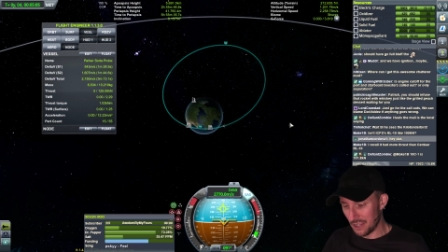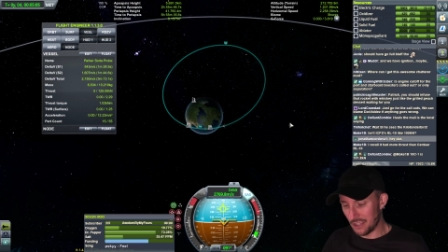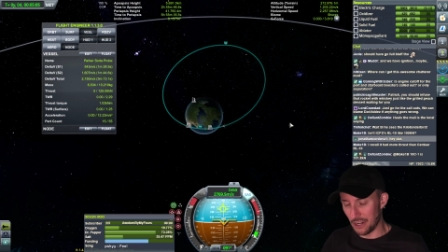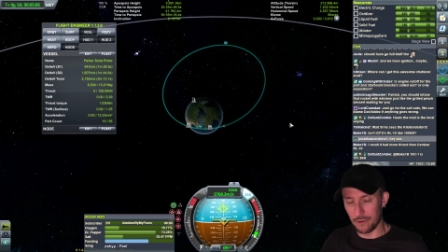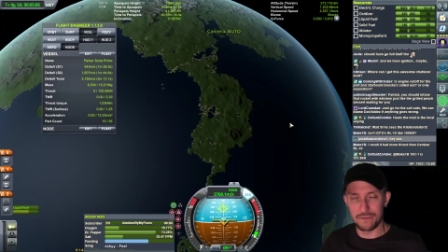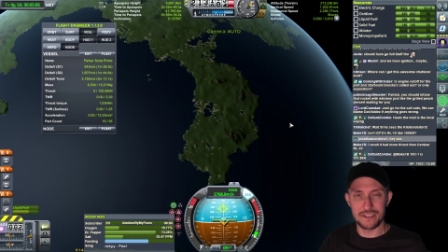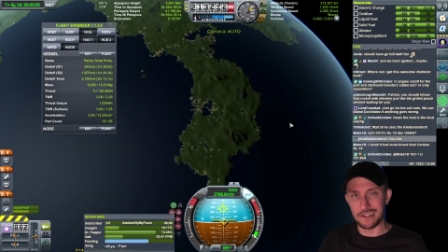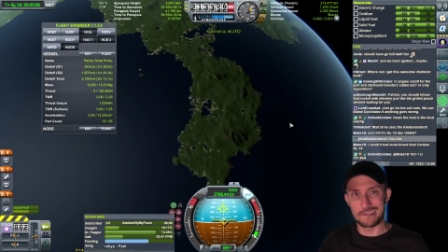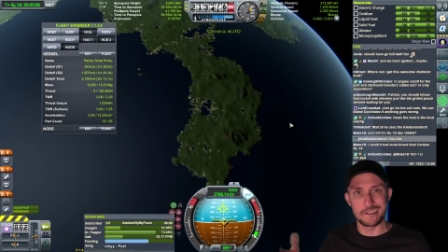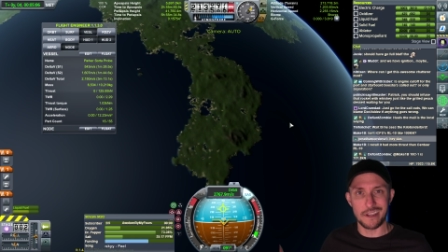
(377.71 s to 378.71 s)

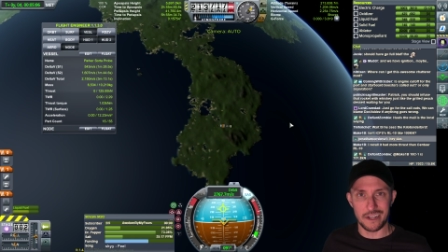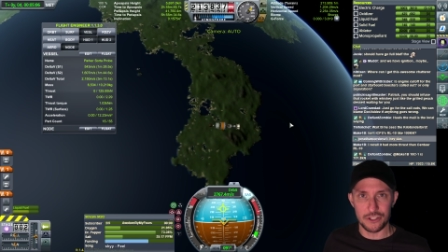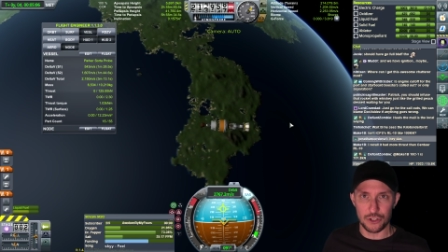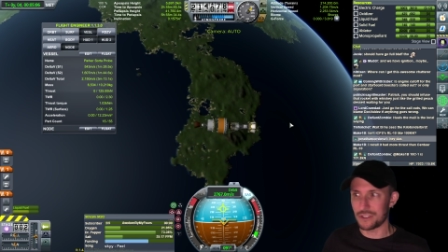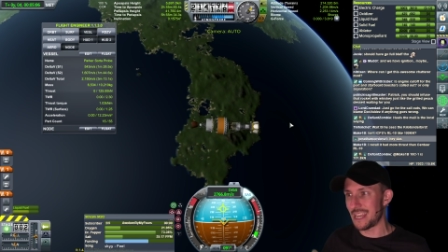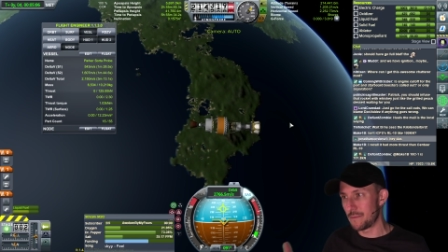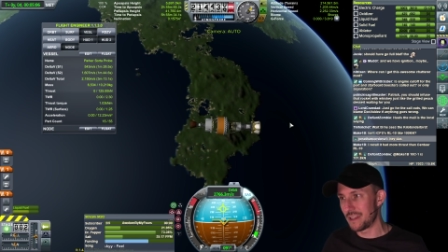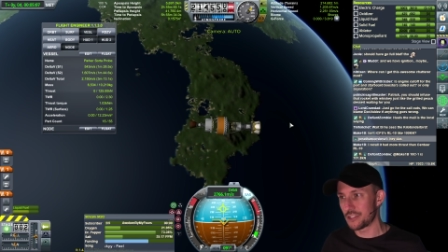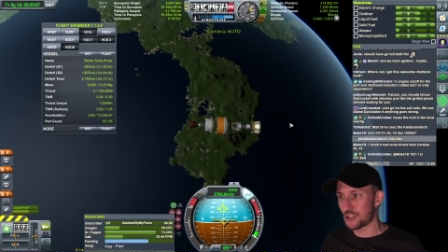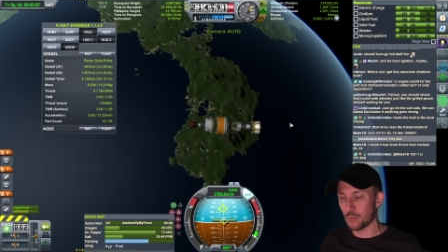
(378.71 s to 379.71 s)
60 seconds or 10
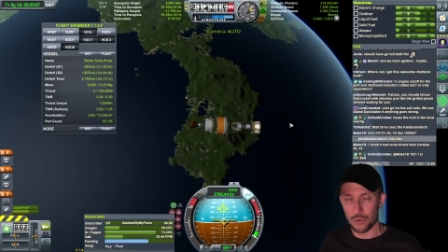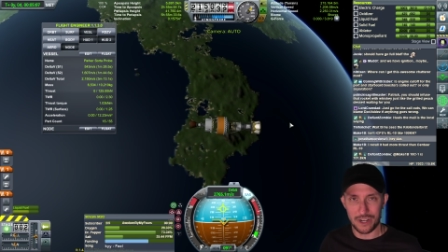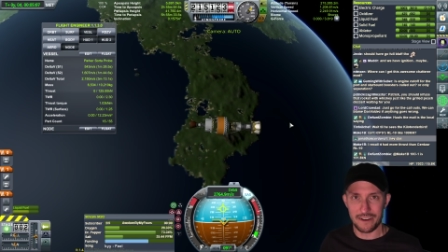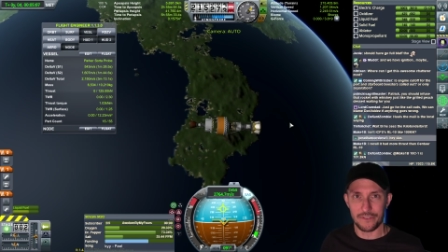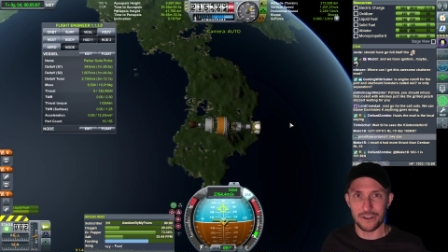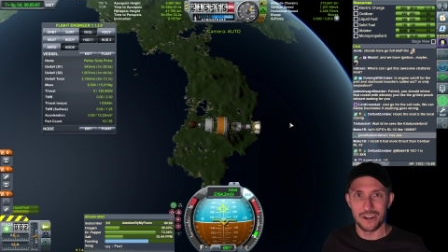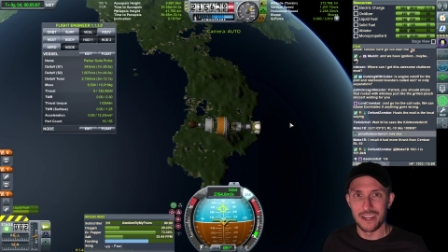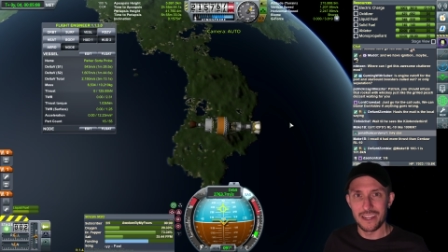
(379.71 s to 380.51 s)
minutes or whatever,